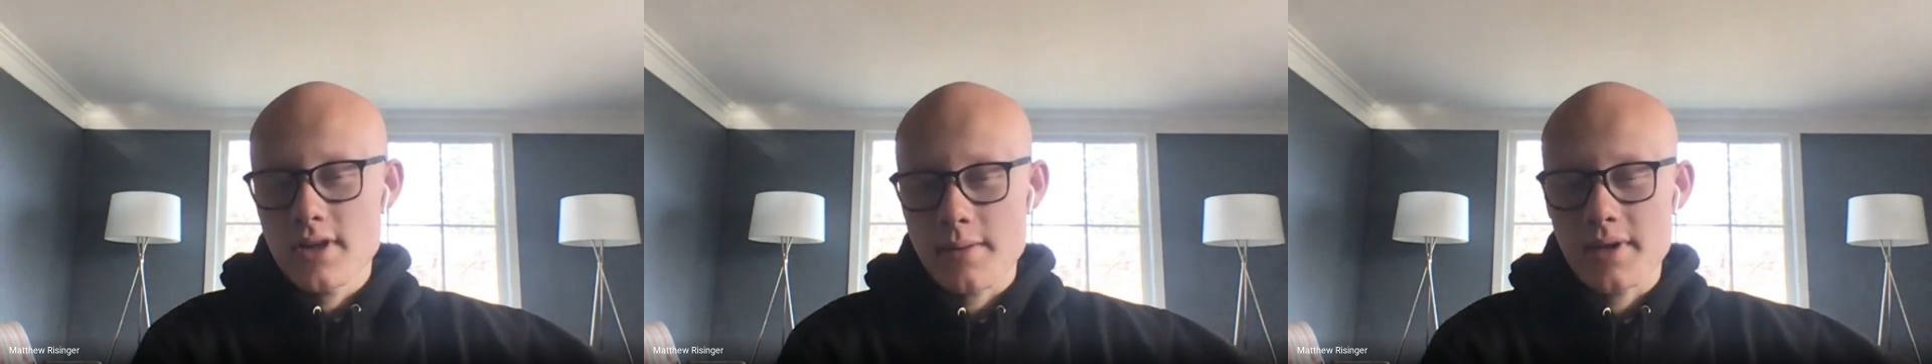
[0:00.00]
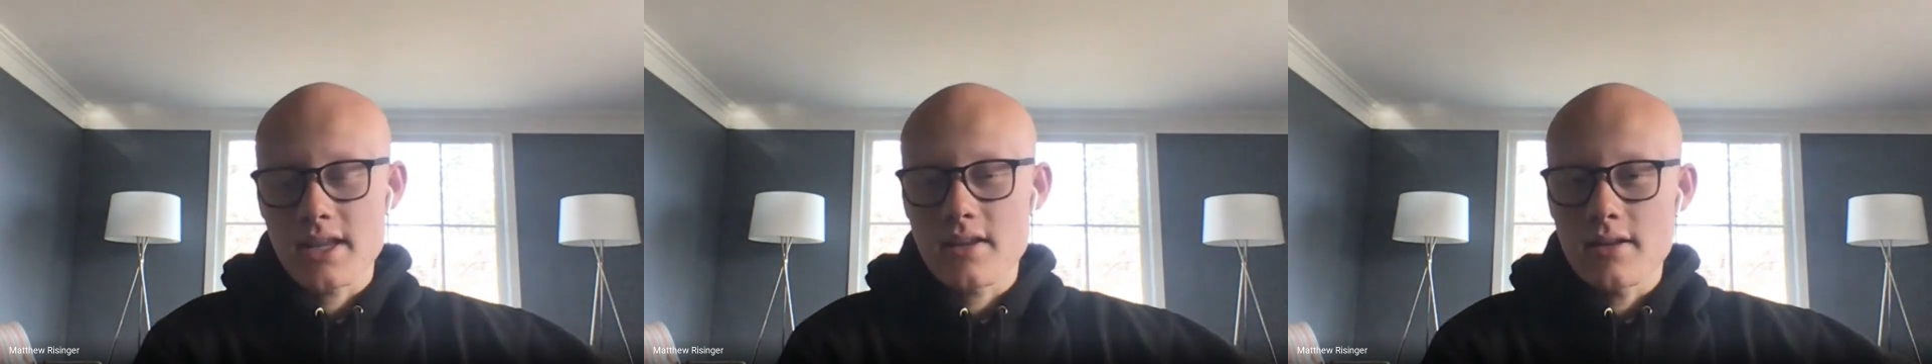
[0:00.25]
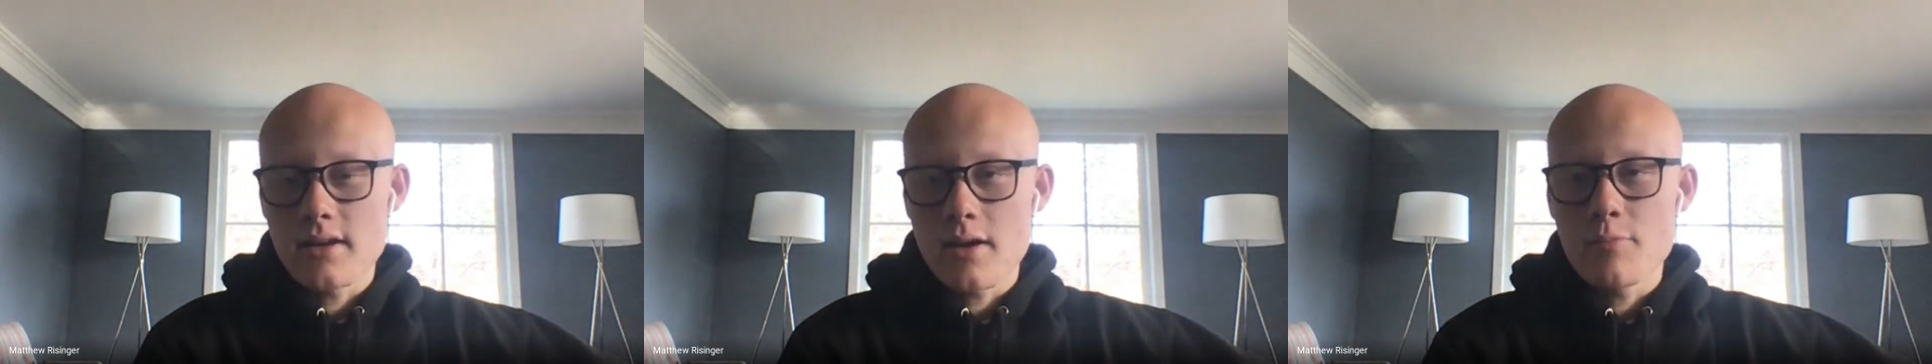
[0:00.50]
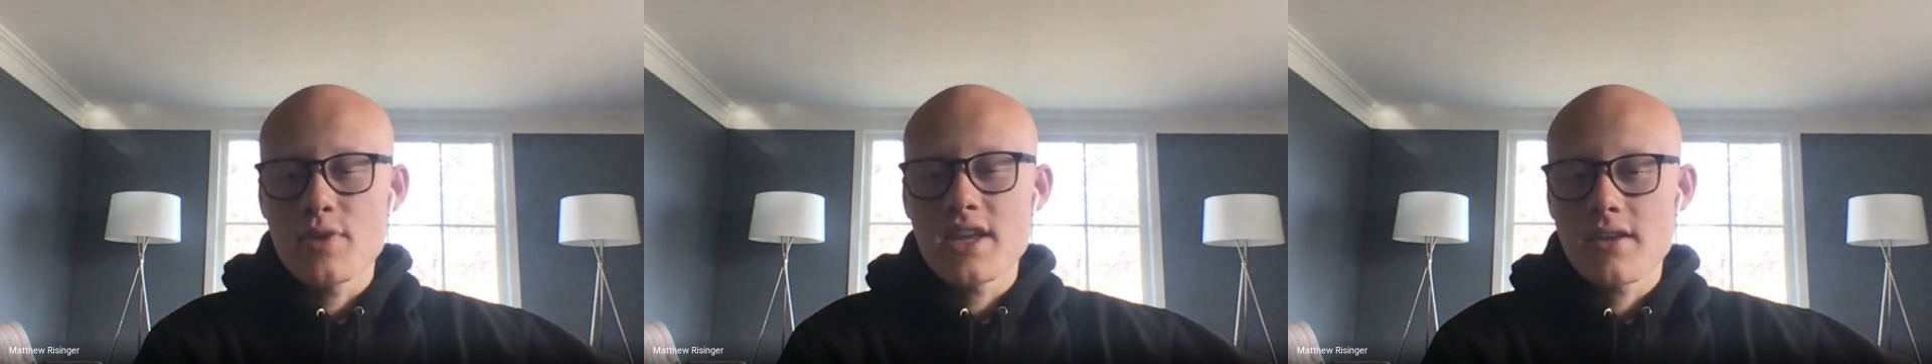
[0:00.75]
I'm getting a
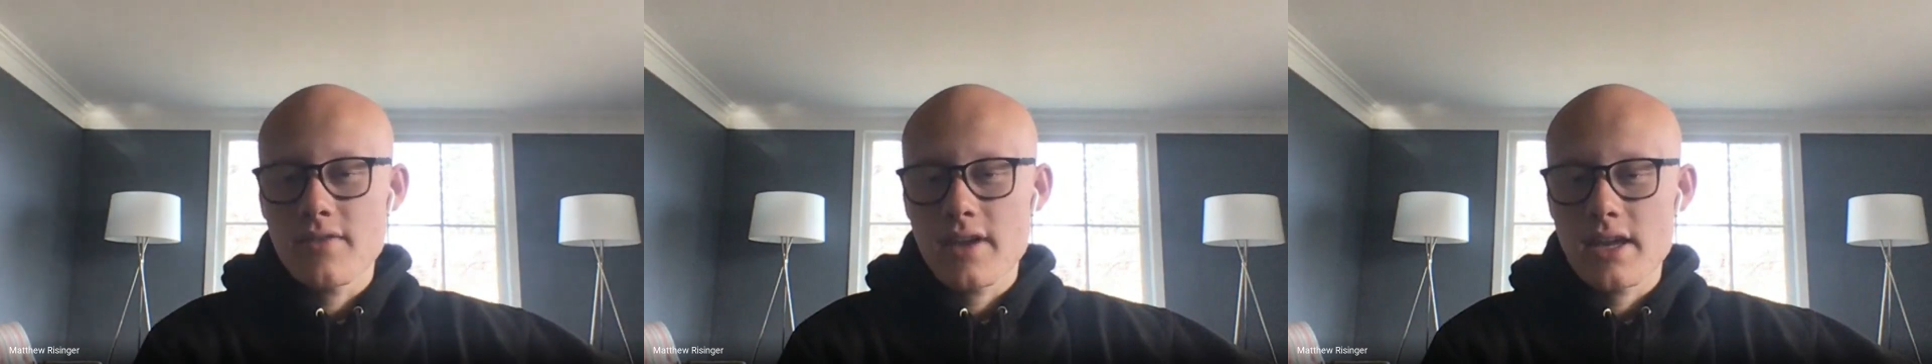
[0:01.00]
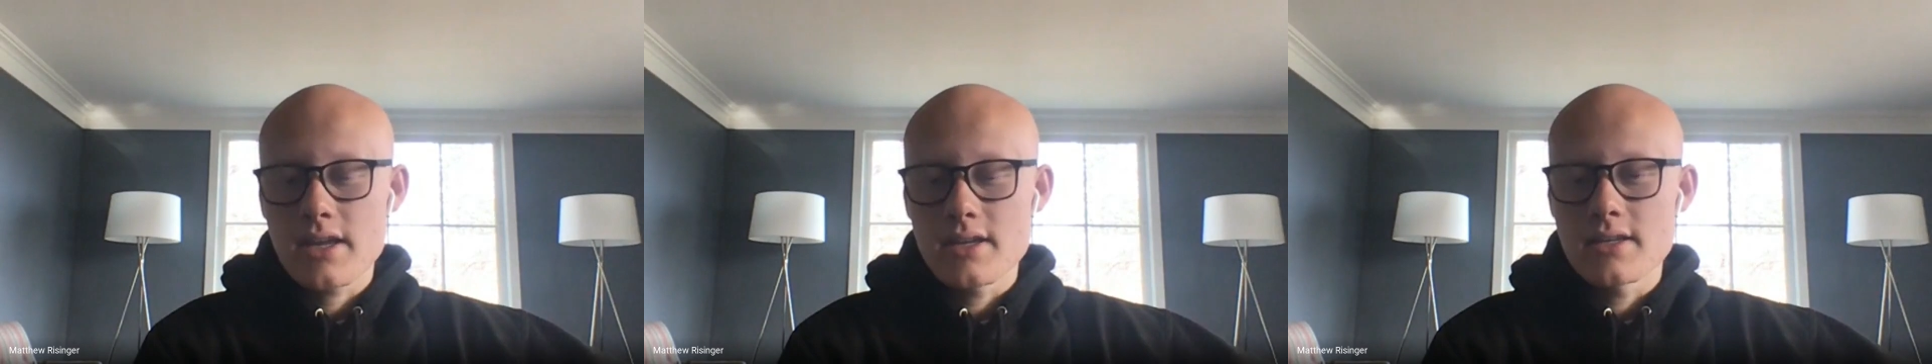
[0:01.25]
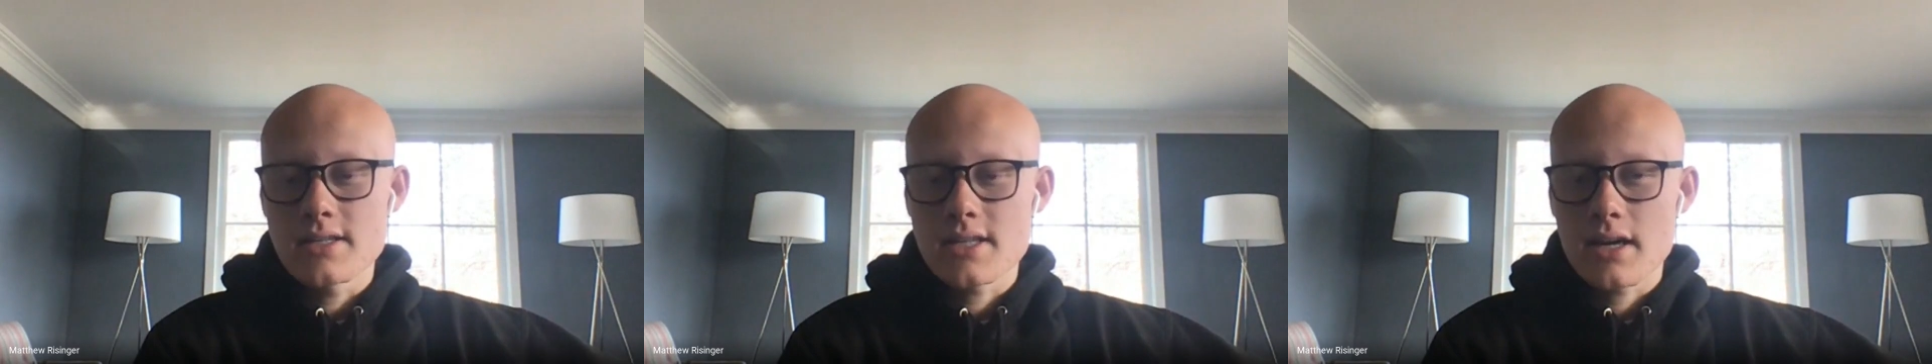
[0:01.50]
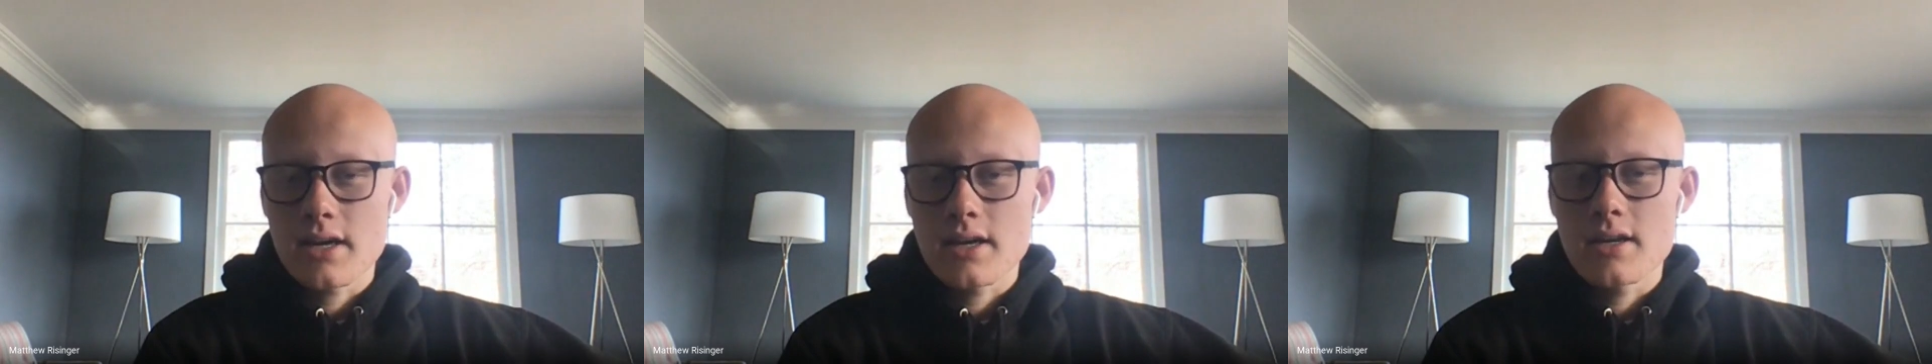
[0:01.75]
BFA in
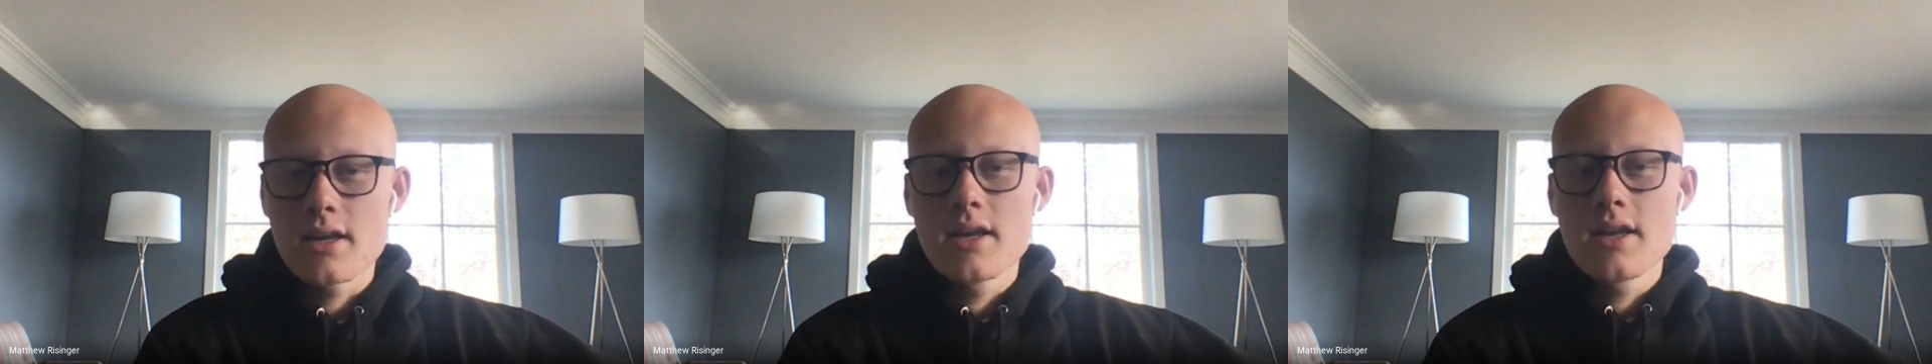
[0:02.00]
design